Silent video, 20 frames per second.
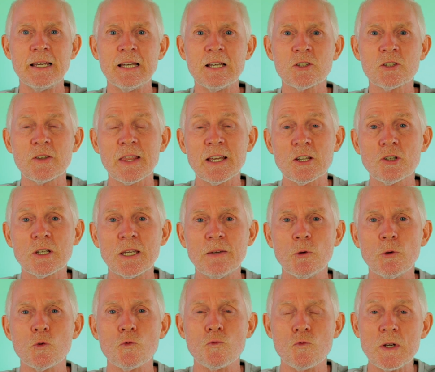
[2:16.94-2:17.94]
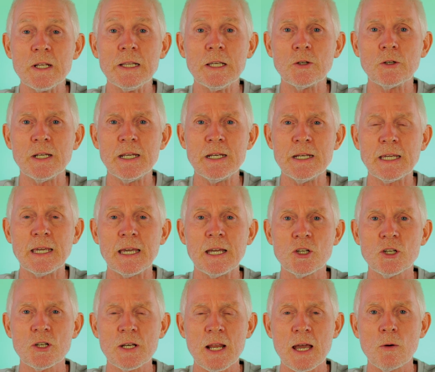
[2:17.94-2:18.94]
So that should give you a really good
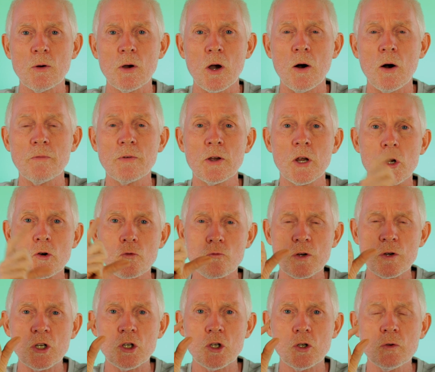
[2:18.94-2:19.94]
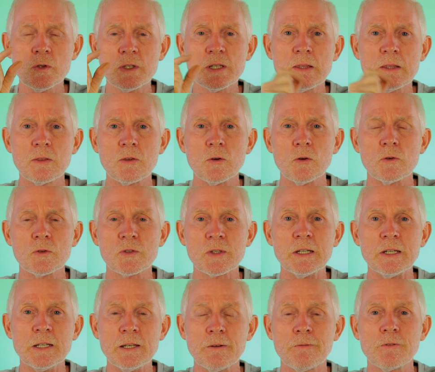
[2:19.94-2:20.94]
indication now of reducing those
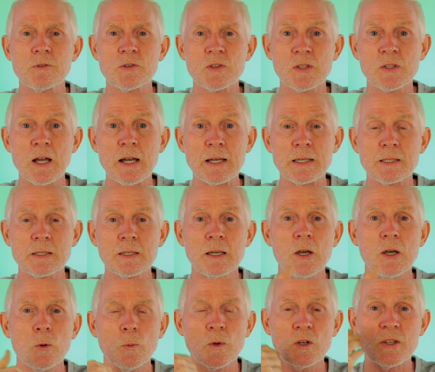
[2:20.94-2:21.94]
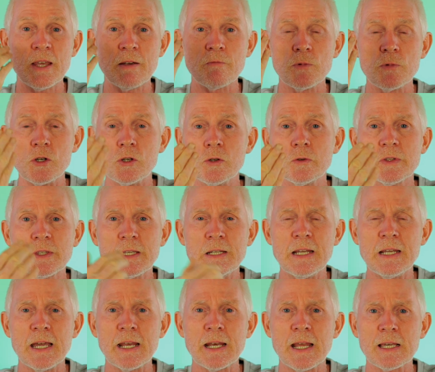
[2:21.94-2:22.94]
different sites, which then reduce the
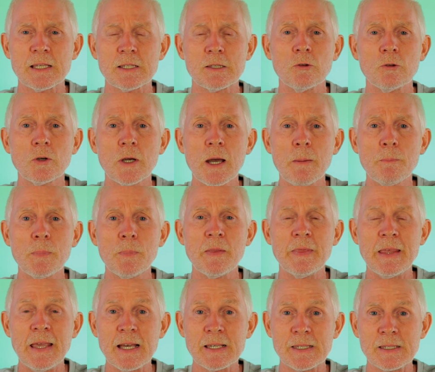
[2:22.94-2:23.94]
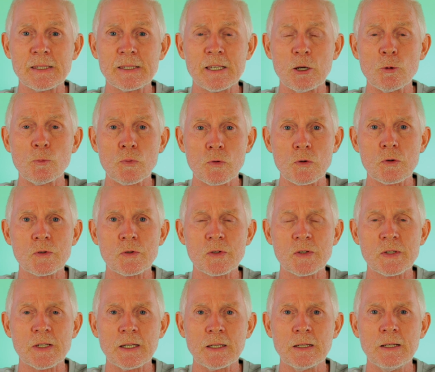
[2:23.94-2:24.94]
DNS lookup and the SSL
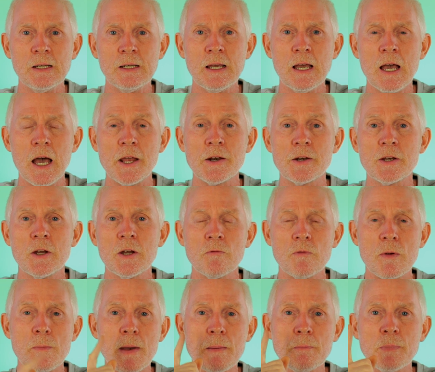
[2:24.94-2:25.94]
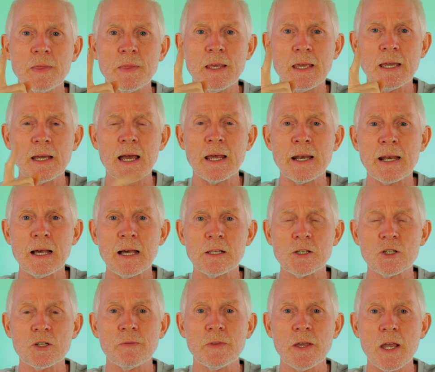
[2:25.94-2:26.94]
processing. And remember the
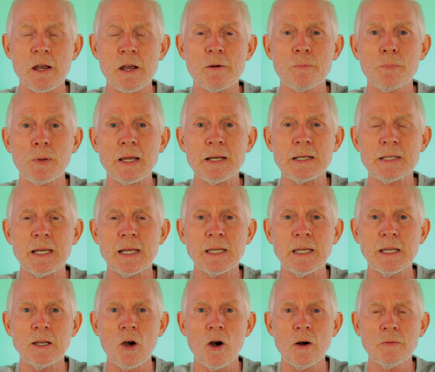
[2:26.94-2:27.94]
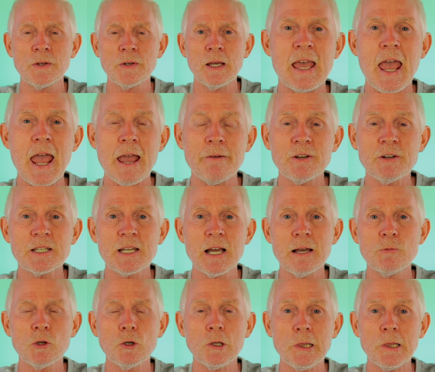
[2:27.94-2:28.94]
analogy of the airplane taking off? Every
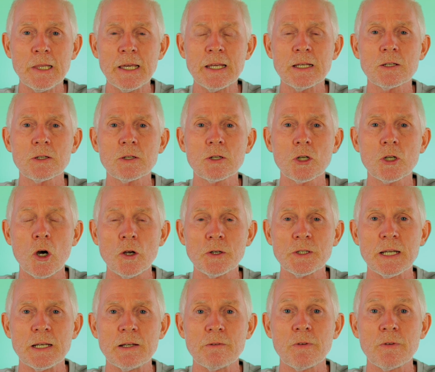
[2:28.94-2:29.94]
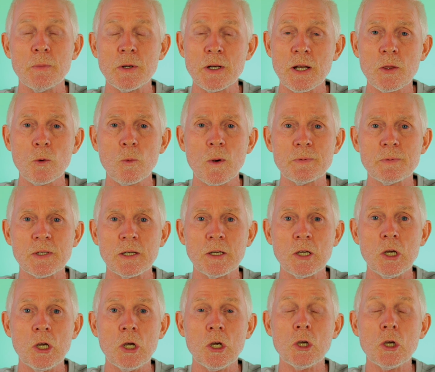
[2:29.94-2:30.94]
time you link content from another website,
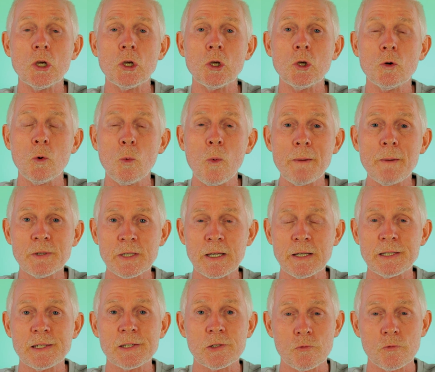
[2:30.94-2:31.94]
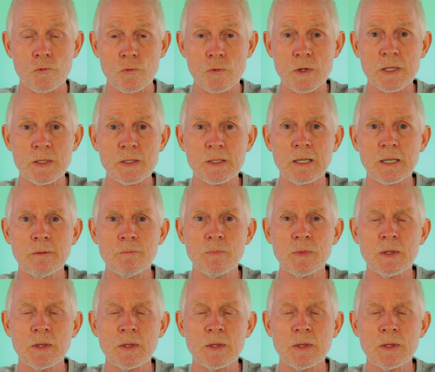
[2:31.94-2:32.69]
your website is at risk.